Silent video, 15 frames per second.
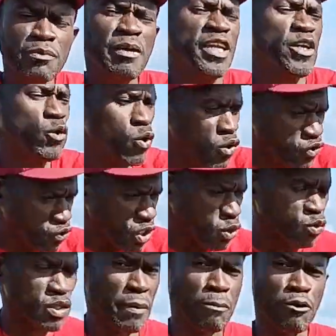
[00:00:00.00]
me, and go straight to
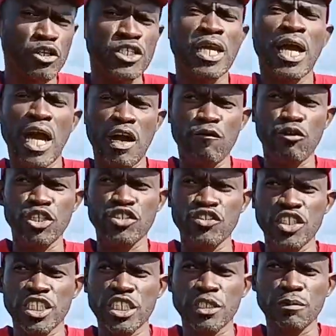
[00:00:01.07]
the point. Avoid greetings